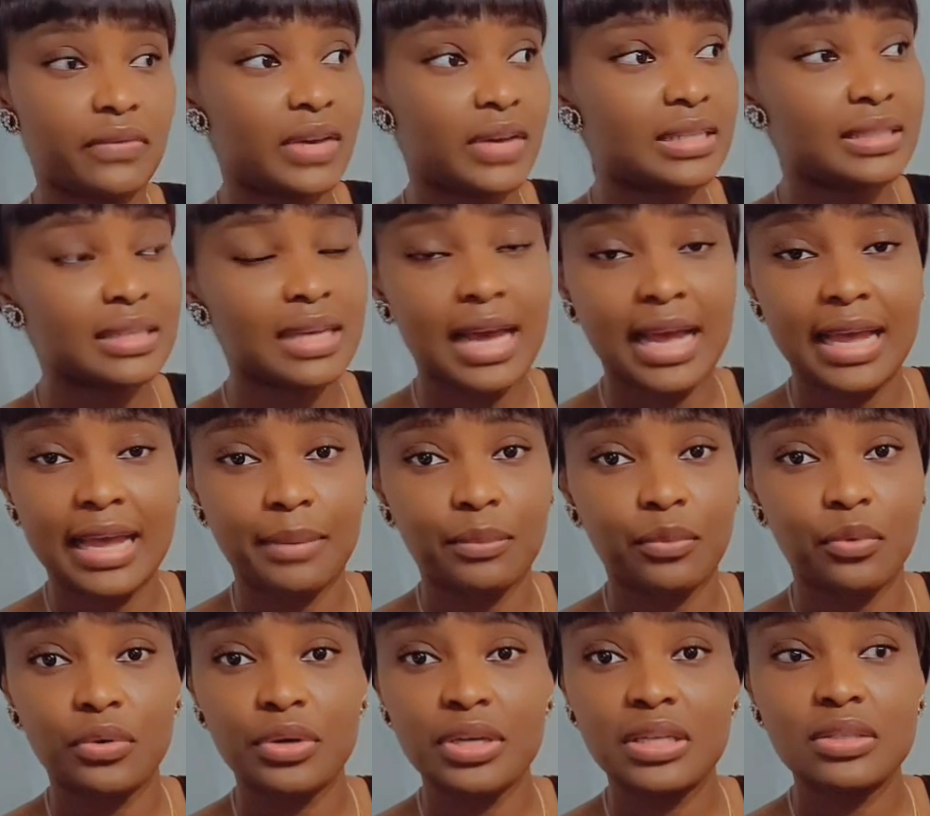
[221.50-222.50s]
if I say I am
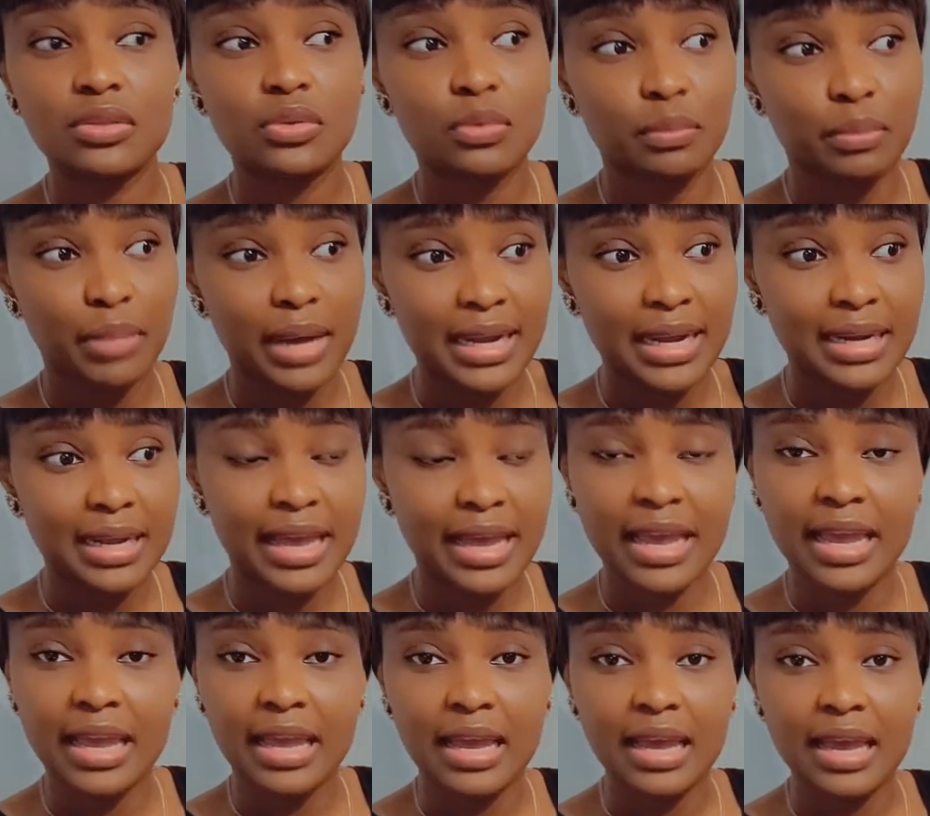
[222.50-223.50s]
going to buy
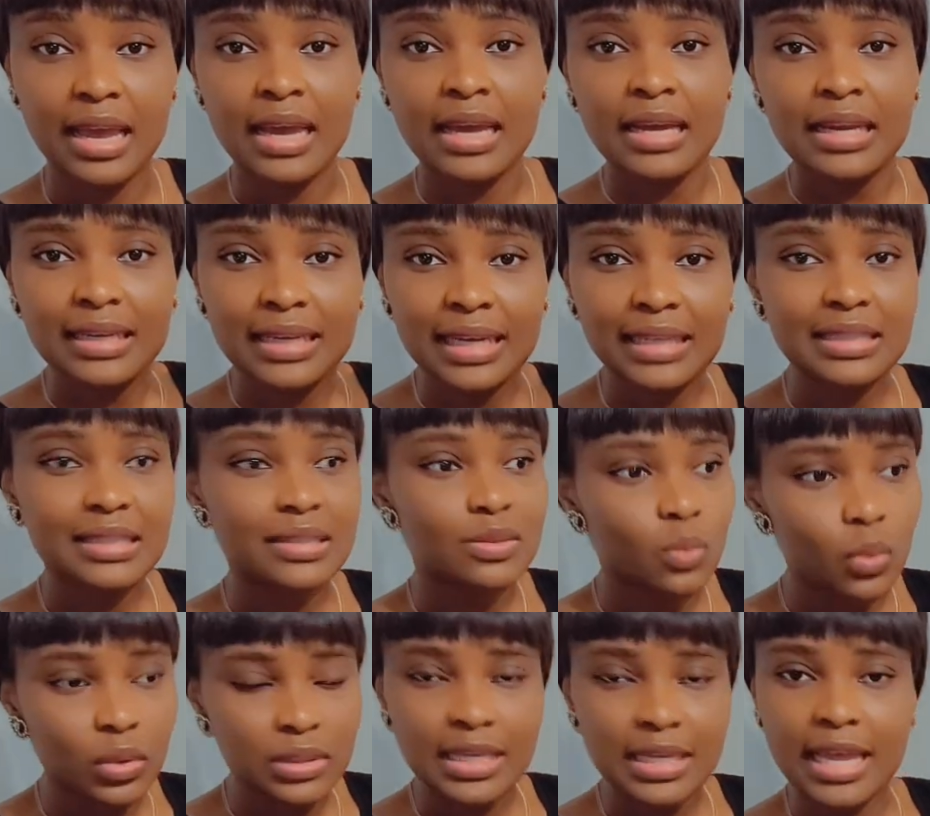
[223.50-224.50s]
A, that is
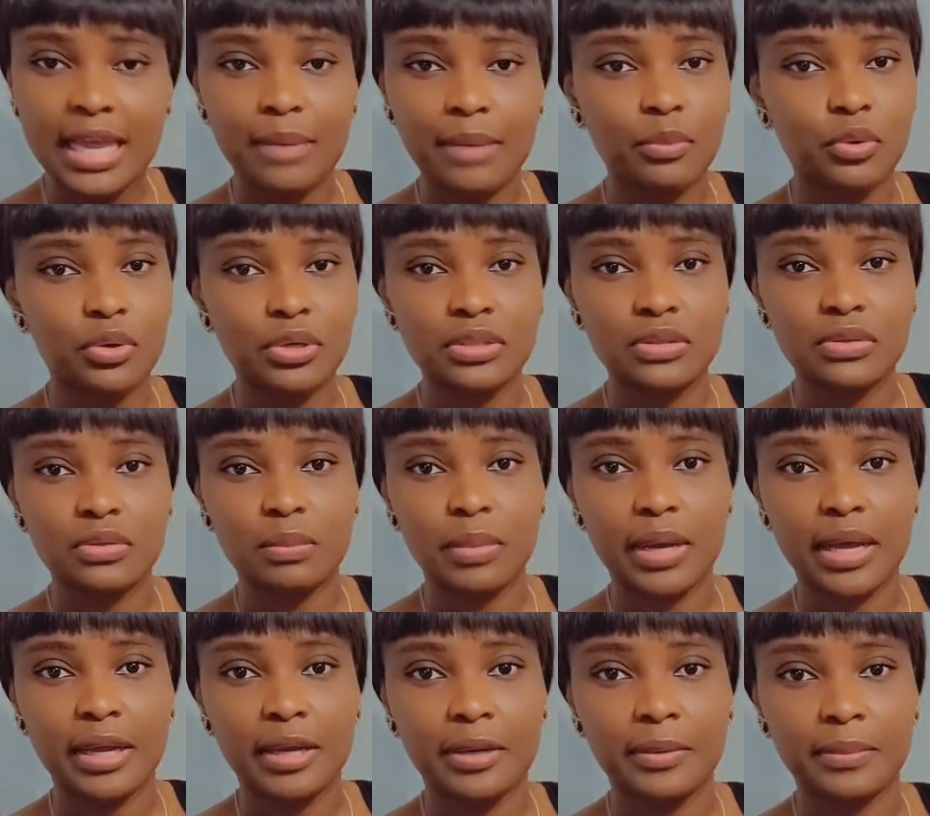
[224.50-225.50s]
what I am going to
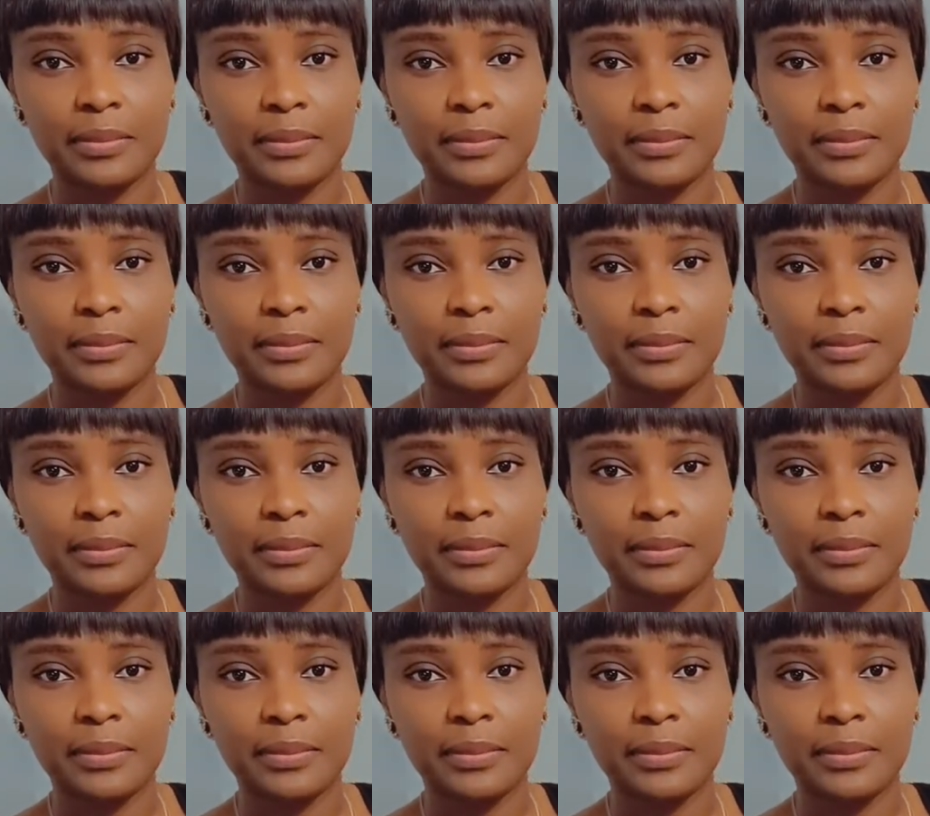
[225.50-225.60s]
buy.